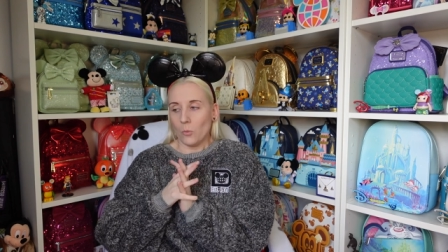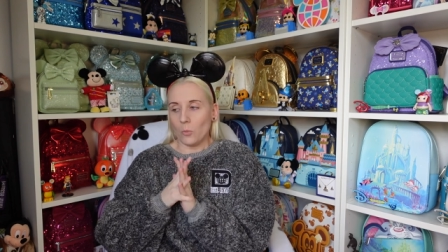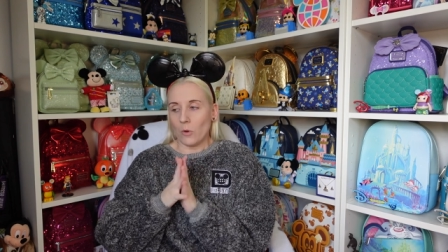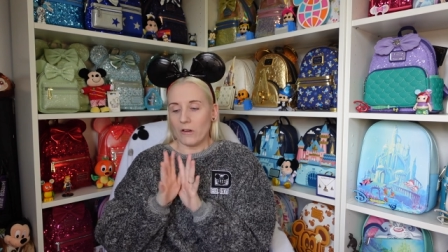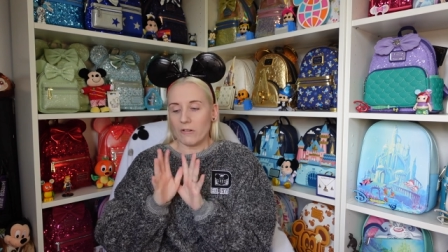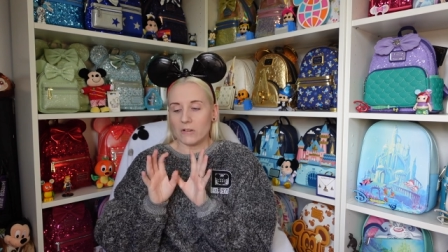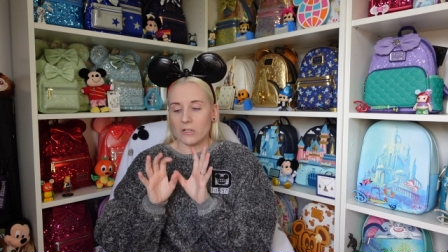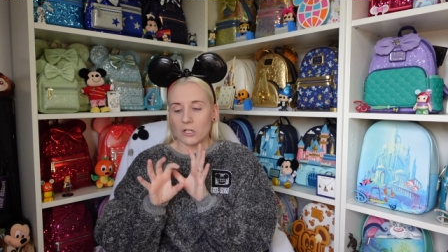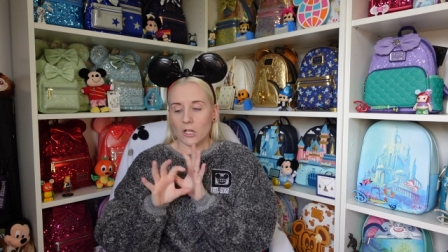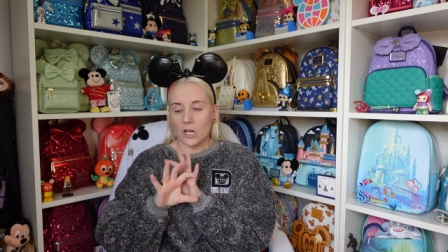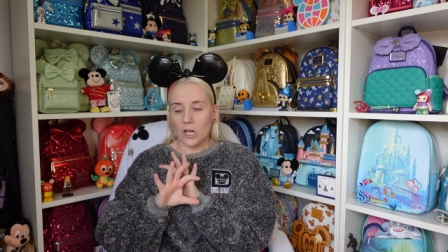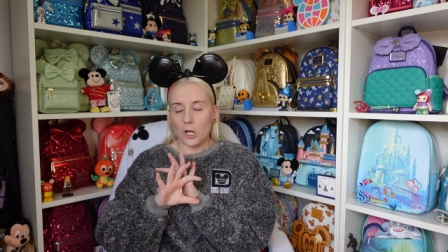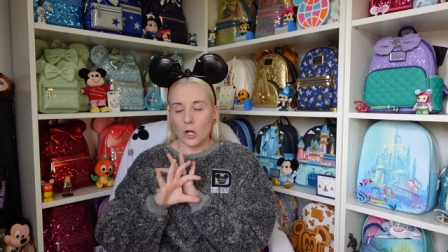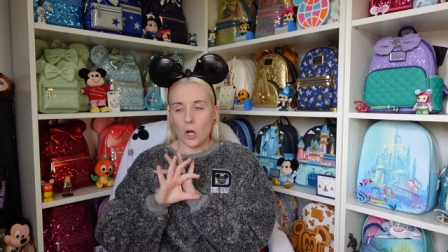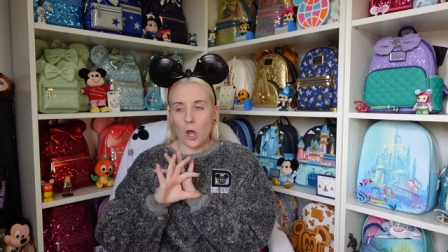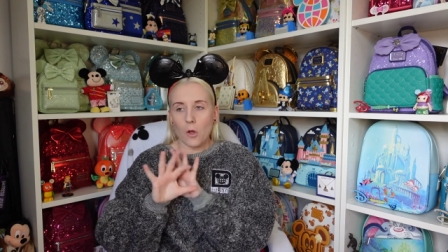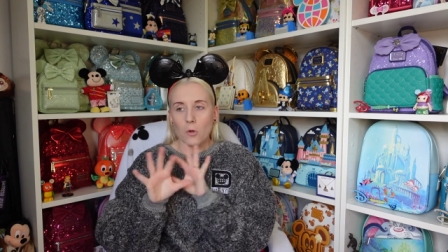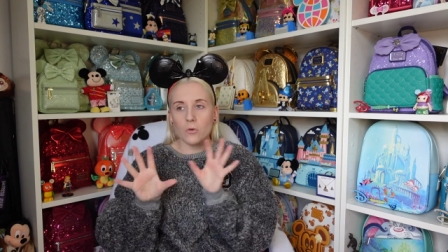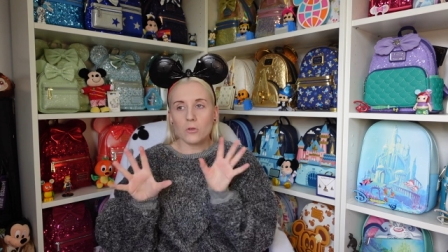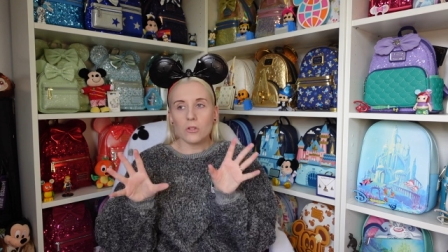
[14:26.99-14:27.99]
where it's like
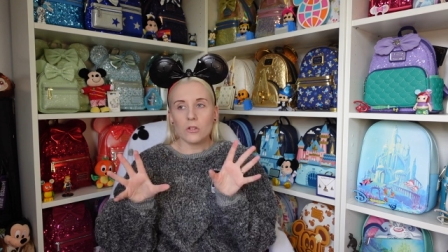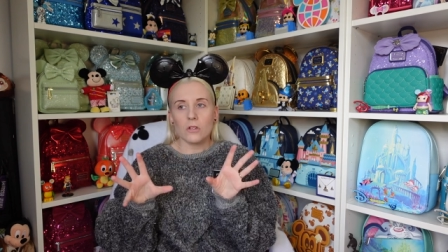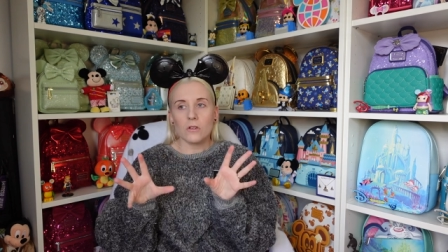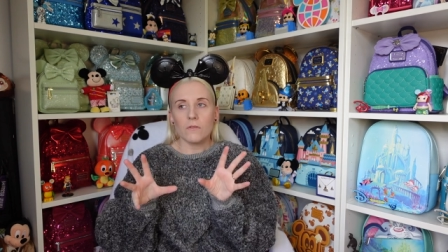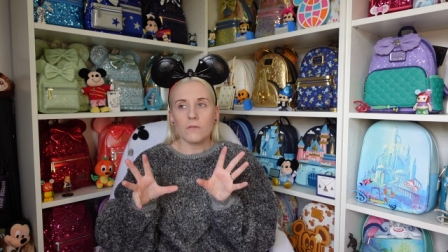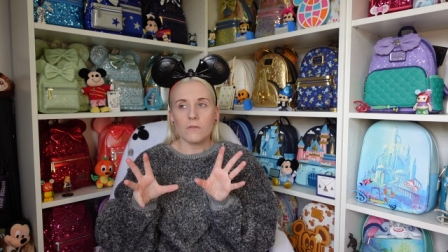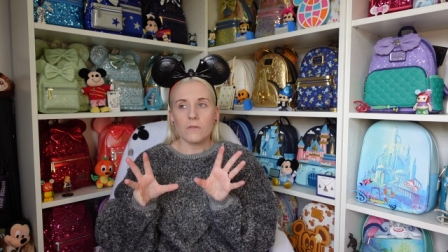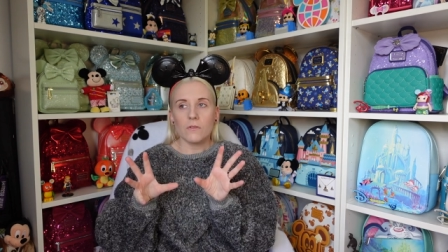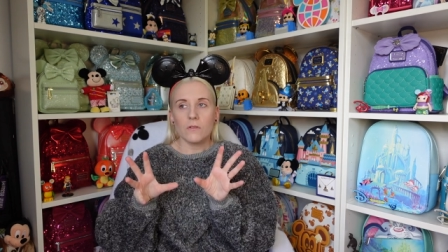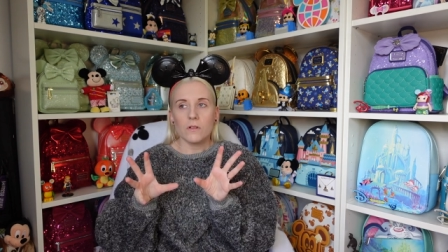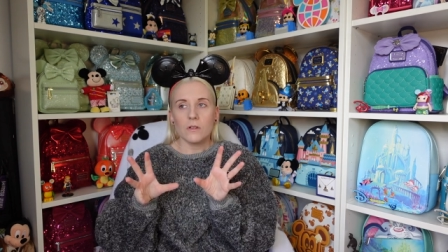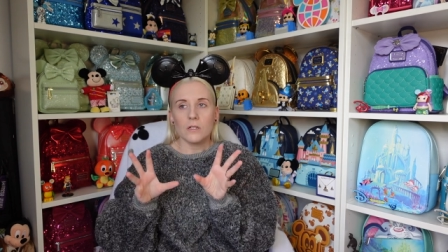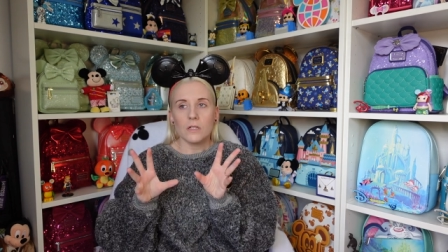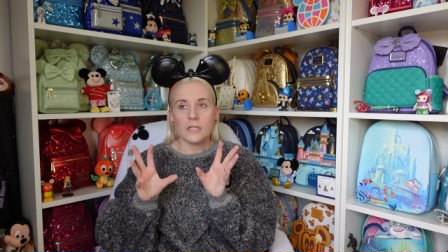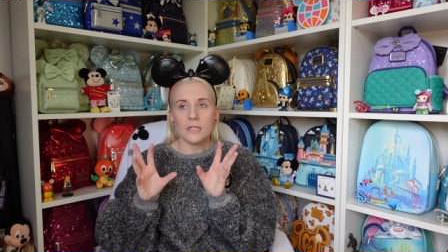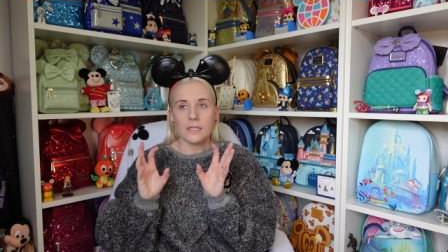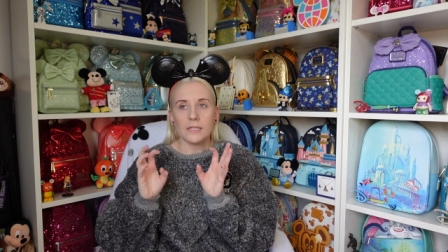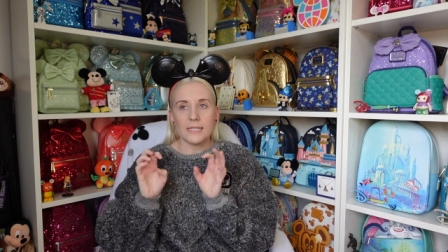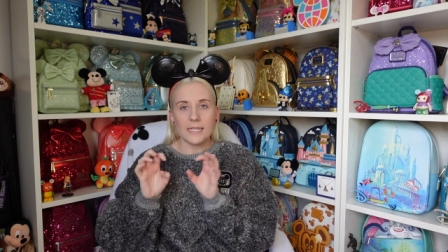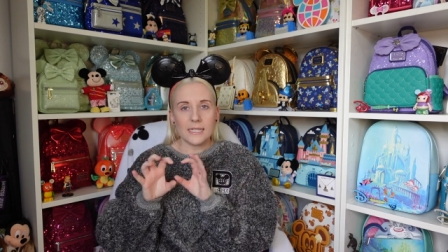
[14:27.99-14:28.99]
loads of
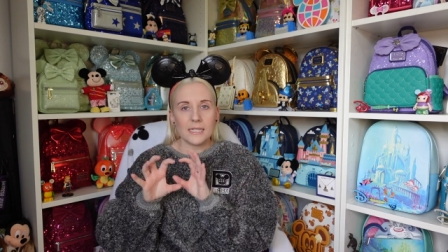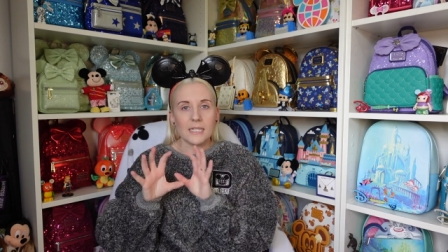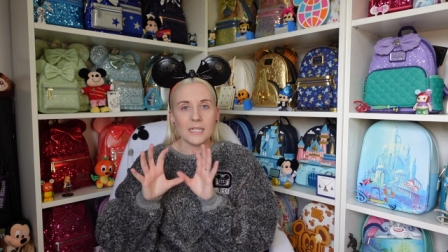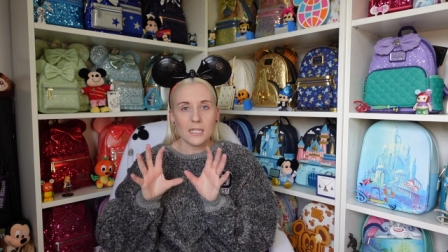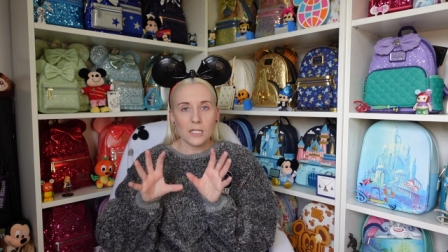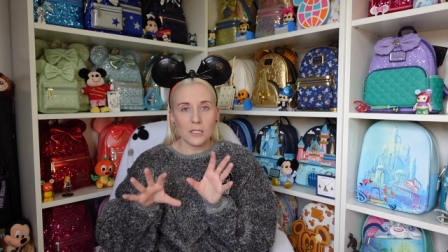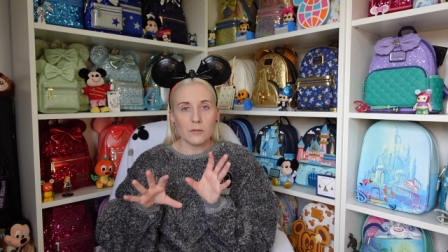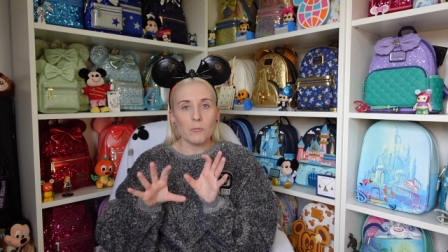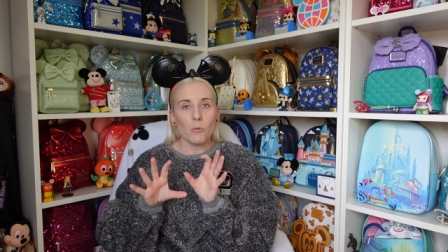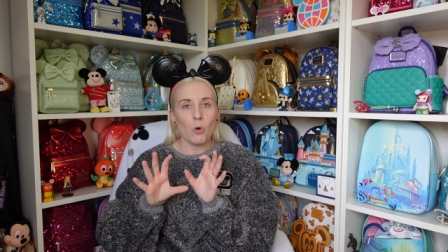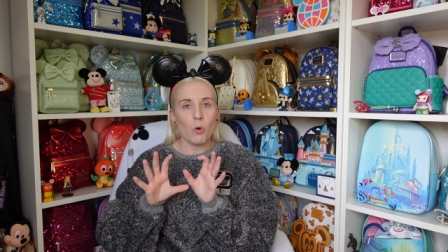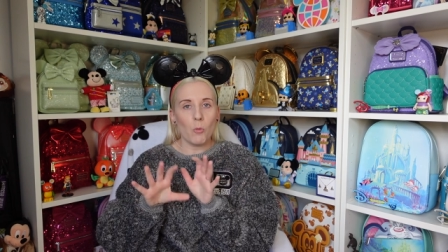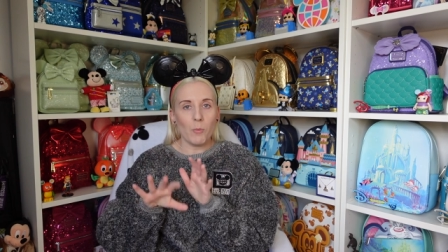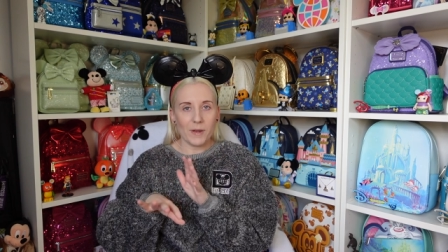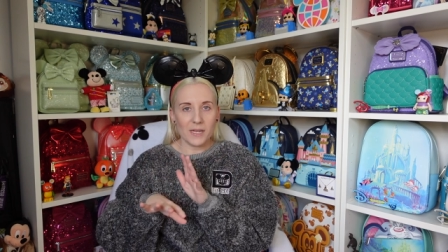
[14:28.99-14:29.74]
Disney small